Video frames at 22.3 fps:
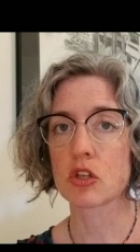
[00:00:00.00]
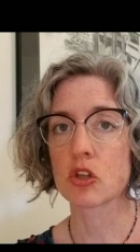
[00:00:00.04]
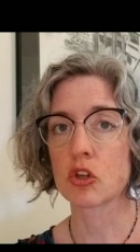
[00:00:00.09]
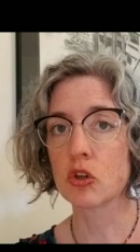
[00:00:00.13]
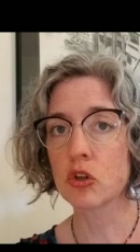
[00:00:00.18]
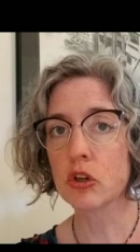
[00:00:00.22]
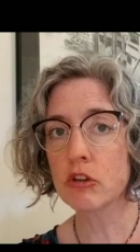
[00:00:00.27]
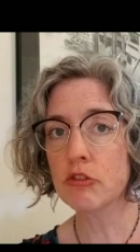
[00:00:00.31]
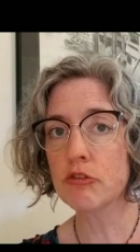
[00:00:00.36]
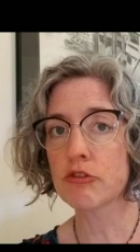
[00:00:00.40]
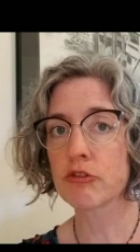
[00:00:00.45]

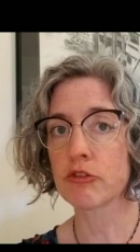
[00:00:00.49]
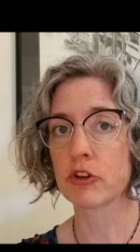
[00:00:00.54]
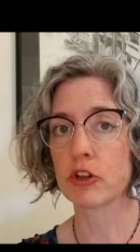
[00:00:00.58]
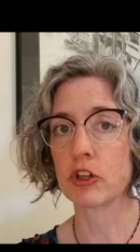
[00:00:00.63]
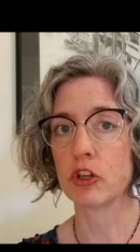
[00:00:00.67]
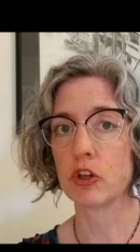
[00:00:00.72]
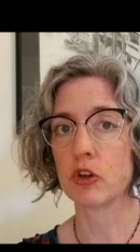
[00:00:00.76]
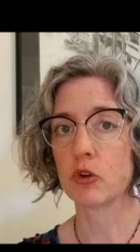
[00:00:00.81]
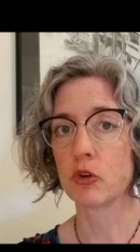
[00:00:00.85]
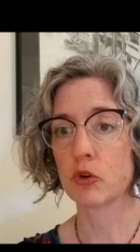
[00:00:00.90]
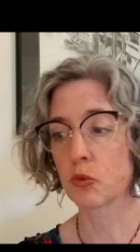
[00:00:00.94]
good for
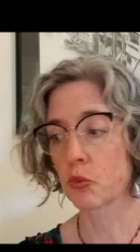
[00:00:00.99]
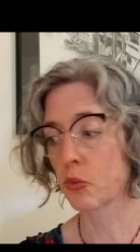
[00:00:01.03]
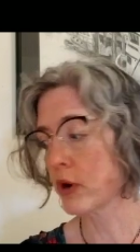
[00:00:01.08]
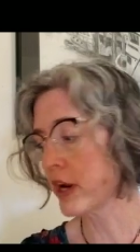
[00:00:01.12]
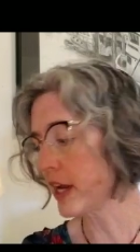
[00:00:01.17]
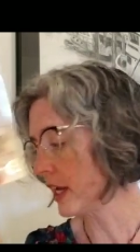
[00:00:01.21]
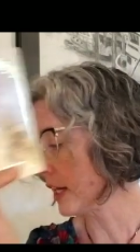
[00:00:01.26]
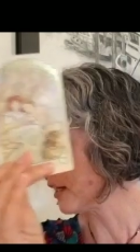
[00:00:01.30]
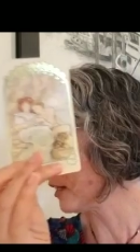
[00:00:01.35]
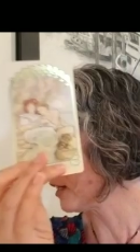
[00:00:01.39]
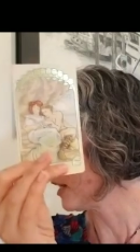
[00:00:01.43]
you,
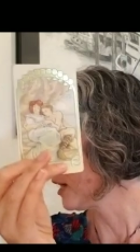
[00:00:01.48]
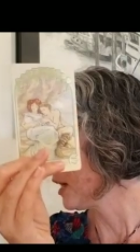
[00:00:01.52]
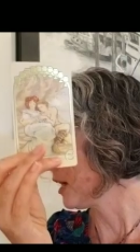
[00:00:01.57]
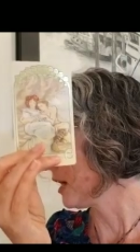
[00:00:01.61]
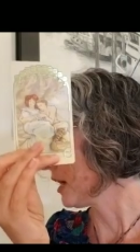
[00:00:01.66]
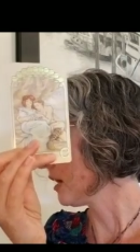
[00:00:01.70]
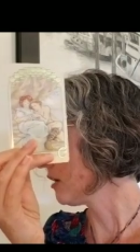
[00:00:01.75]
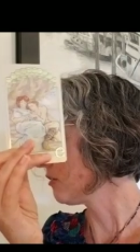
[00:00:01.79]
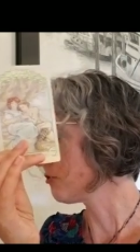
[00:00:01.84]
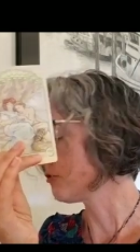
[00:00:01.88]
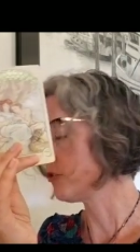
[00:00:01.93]
great.
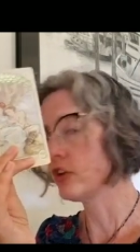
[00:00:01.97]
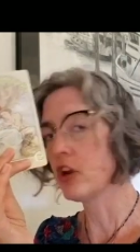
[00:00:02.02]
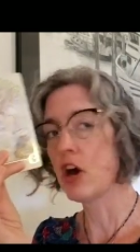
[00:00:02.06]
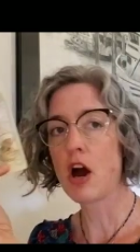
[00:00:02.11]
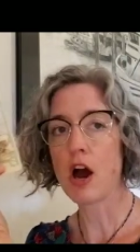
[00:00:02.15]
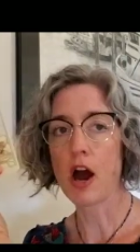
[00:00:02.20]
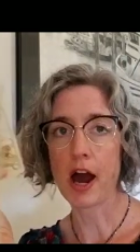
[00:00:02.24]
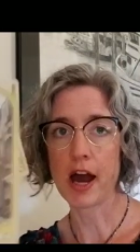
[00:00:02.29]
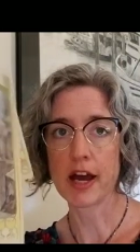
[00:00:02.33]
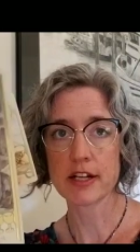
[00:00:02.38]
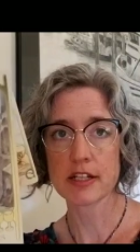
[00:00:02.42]
If
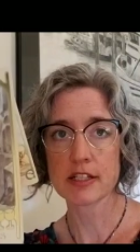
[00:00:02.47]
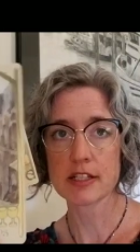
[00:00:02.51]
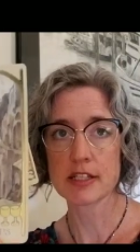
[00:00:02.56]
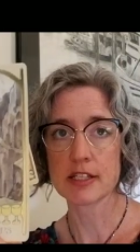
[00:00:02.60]
not,